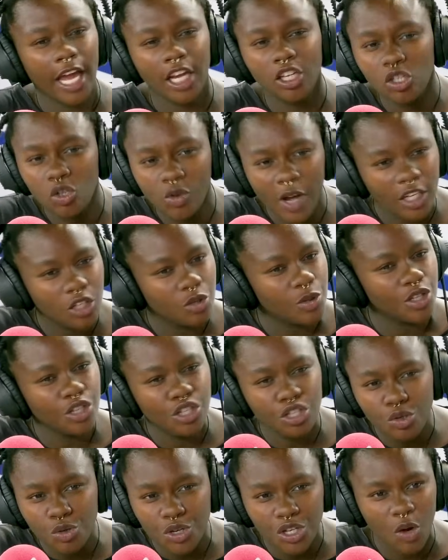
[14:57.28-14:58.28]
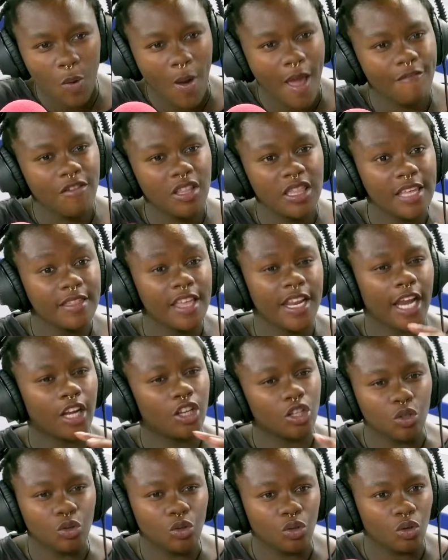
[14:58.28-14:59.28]
Everything I do in studio. Everything
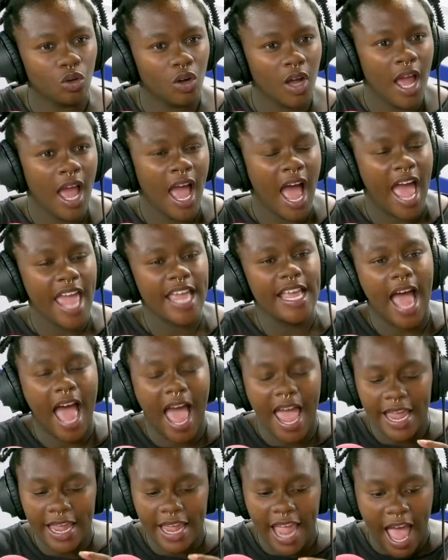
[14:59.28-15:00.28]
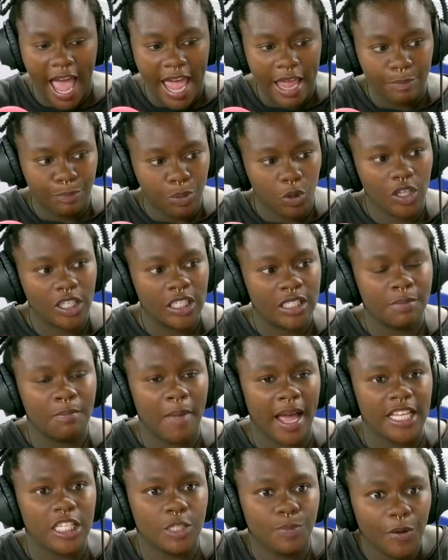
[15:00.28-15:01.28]
that I do, I
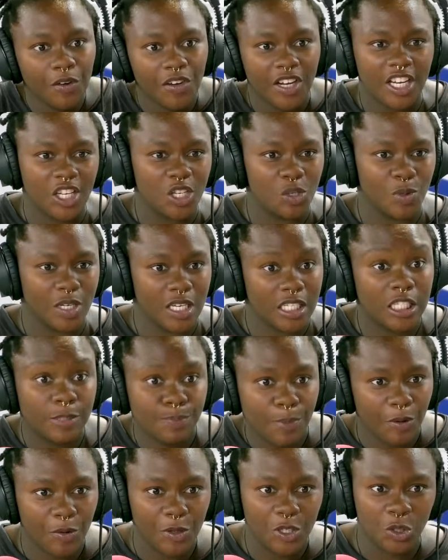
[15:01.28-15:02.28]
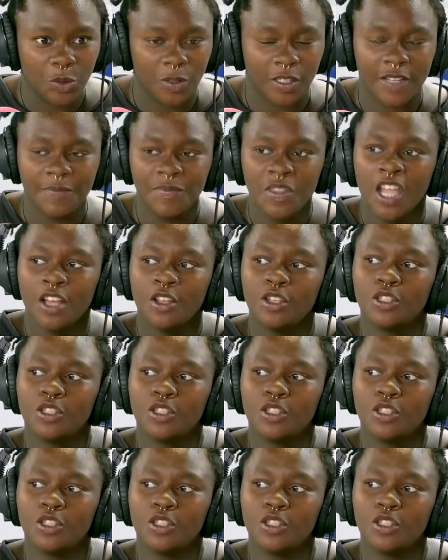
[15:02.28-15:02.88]
put my spirit into it. It's spiritual.